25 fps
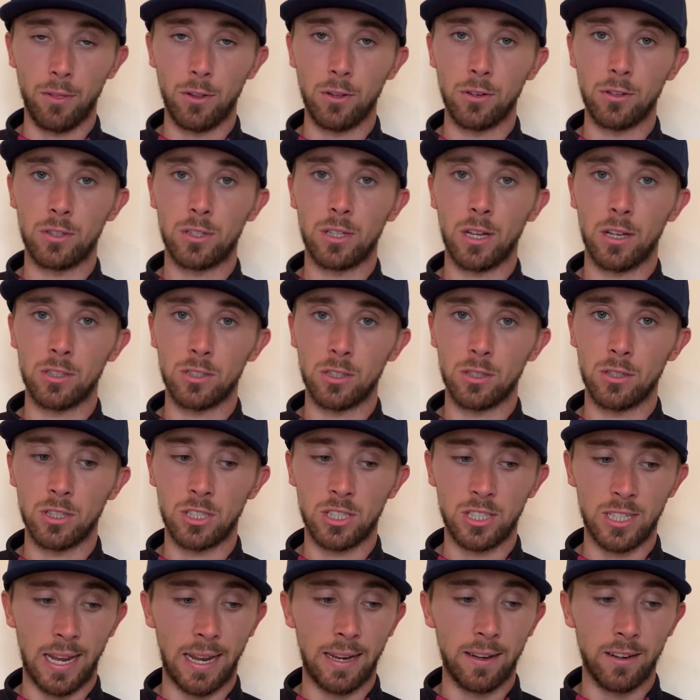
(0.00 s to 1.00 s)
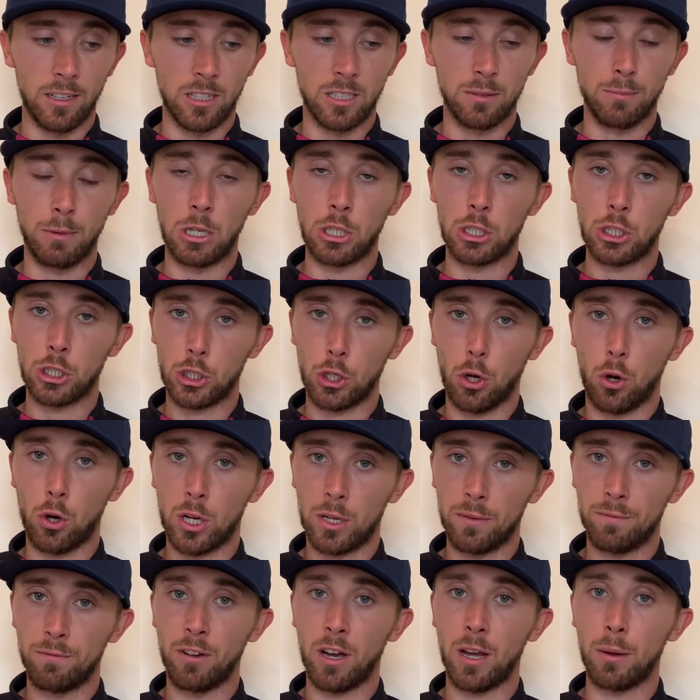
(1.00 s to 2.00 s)
that doesn't send as much shock
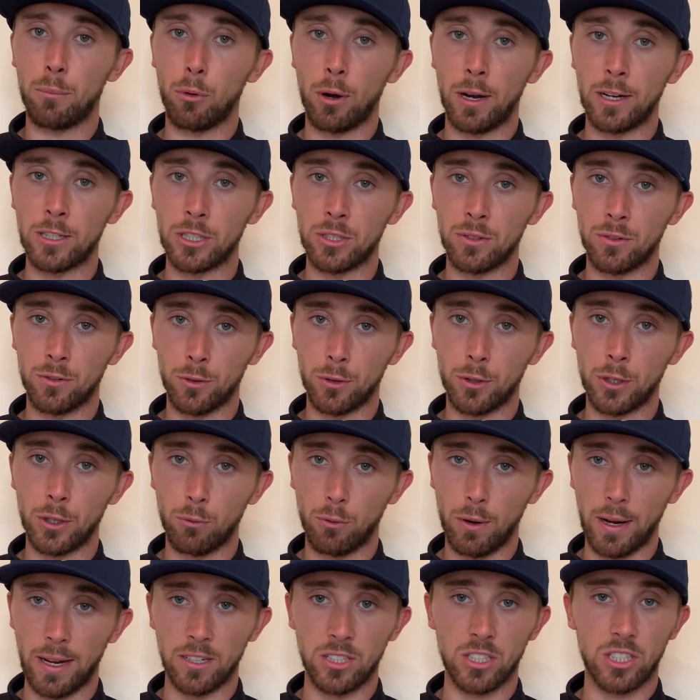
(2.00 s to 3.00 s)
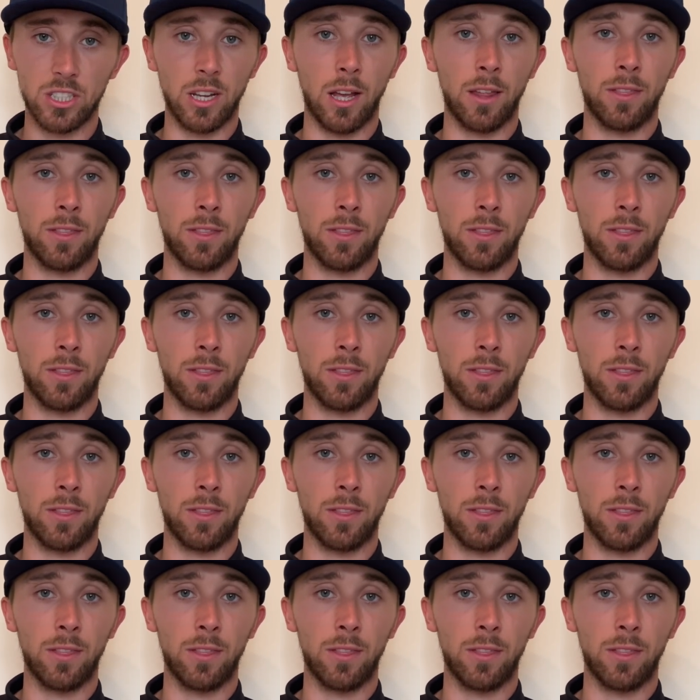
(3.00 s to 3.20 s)
and vibration through your wrists.